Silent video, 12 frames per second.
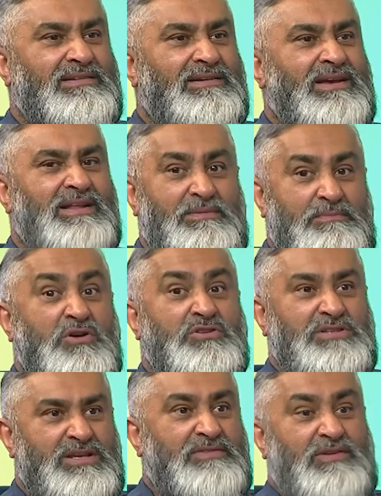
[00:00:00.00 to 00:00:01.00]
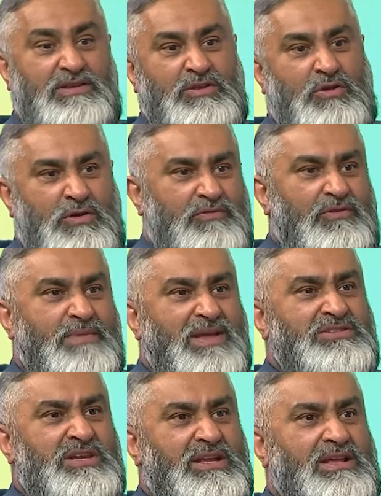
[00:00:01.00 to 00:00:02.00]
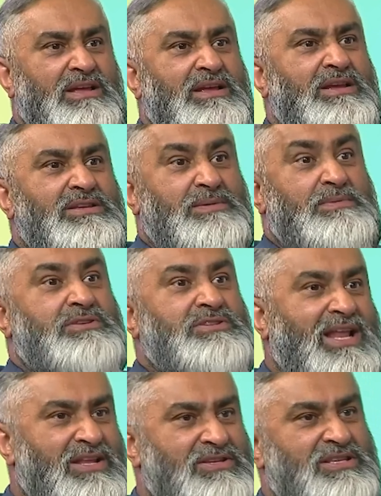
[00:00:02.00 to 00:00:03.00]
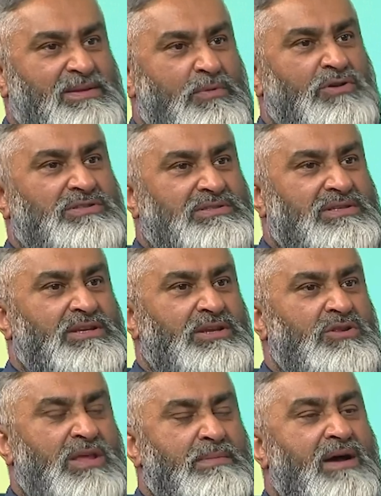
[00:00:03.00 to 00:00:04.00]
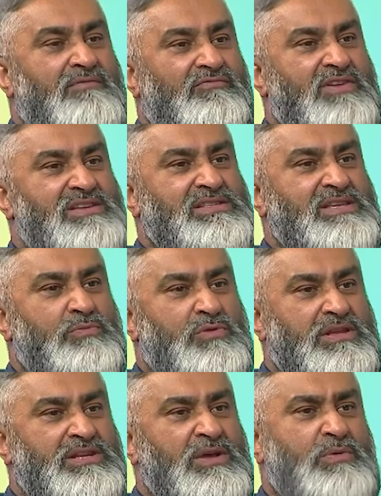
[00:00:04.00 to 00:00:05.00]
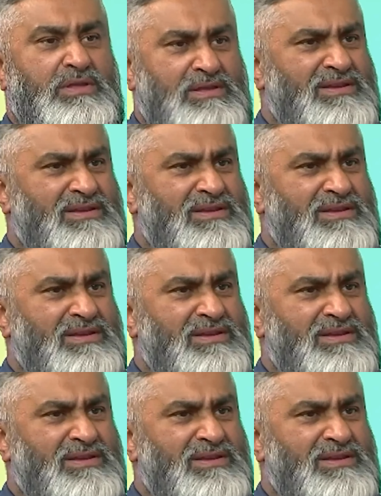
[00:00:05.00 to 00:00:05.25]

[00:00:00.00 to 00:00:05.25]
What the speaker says: And the mosque, if you're mentioning some of the challenges the mosque, the imam faces and what they deal with,